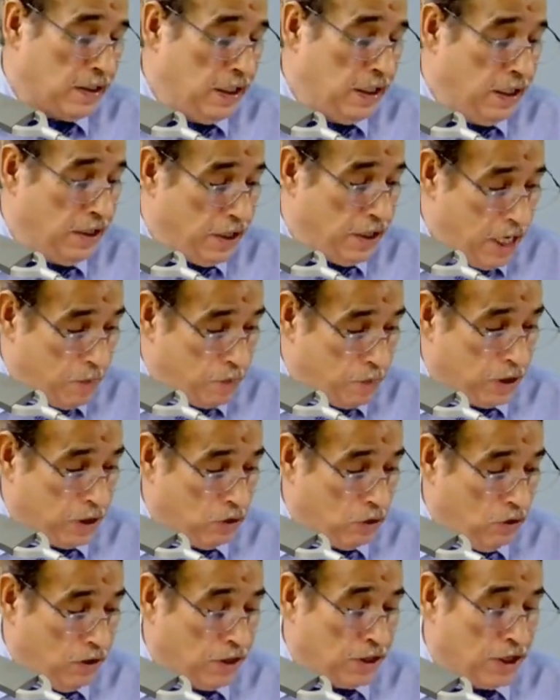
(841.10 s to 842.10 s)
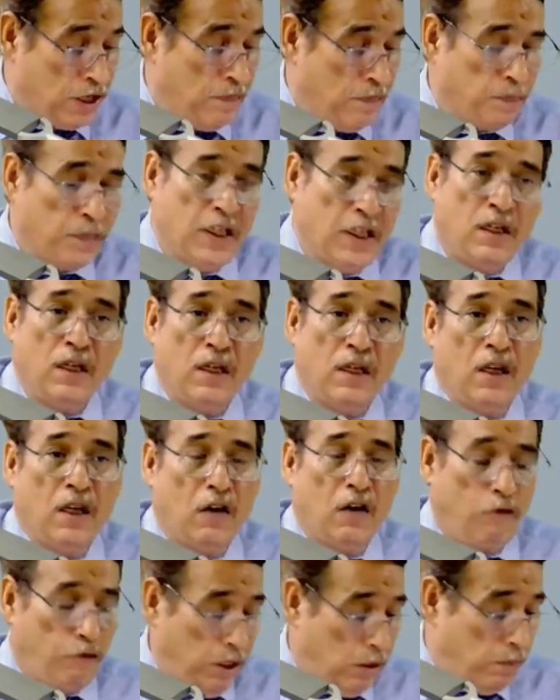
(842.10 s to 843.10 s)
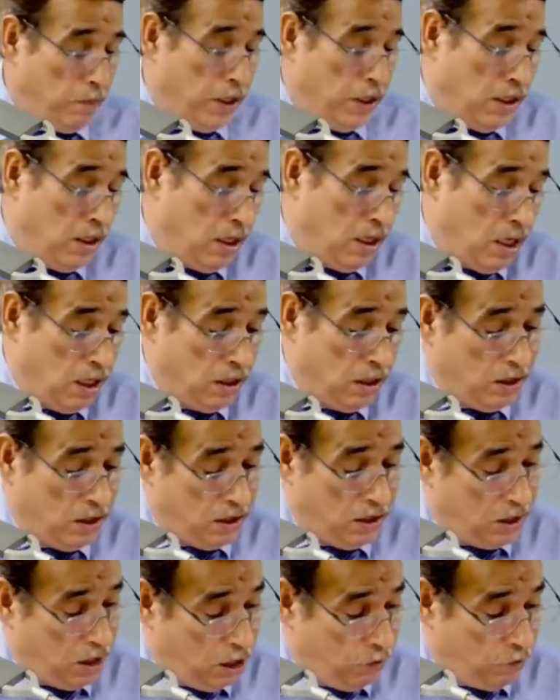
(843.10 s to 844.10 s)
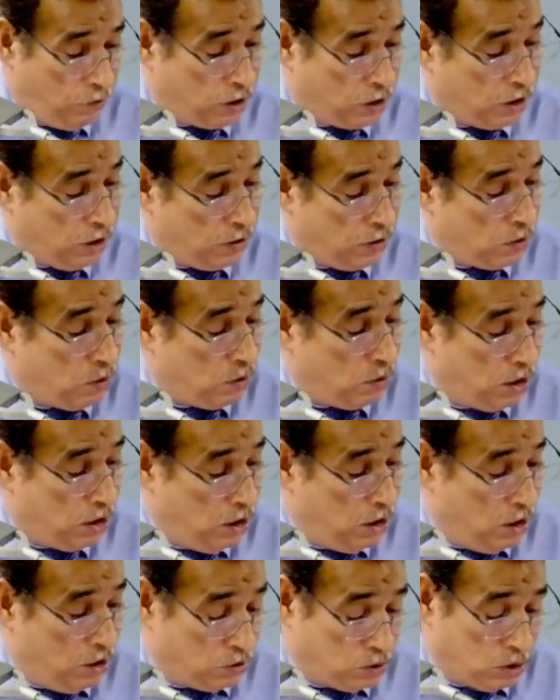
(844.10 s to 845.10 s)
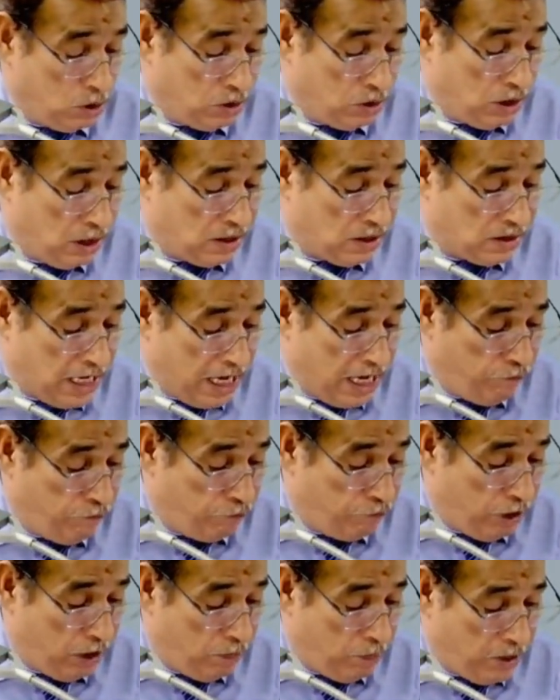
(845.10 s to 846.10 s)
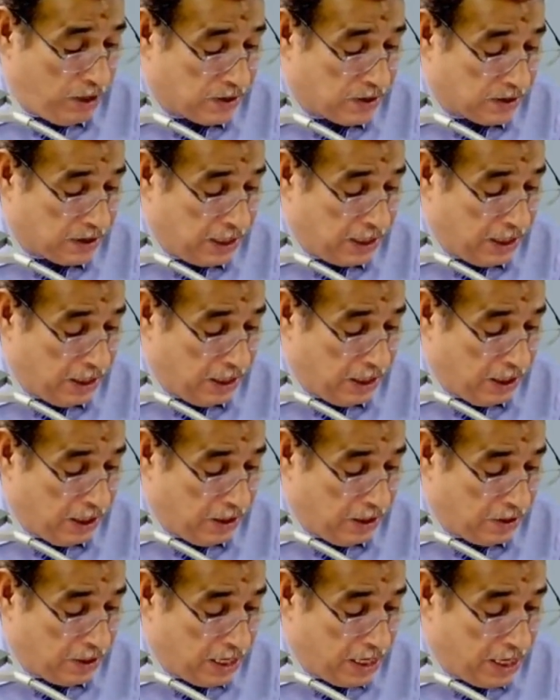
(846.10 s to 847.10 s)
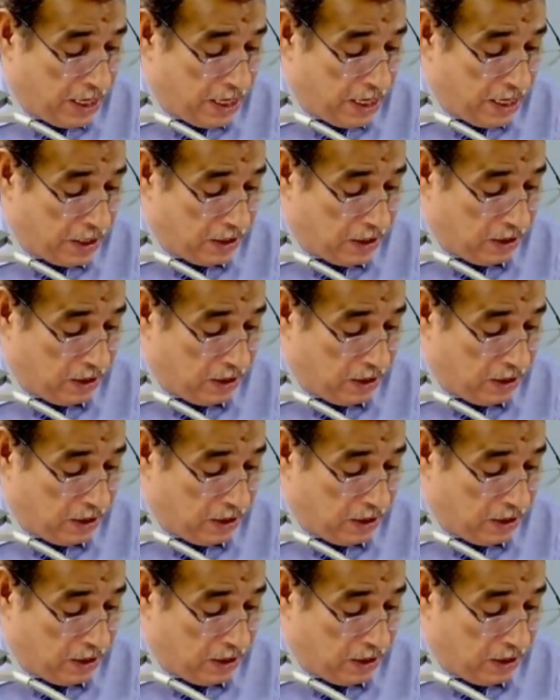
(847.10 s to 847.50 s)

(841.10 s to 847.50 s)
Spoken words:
that particular company will be under our control. So this time we may say that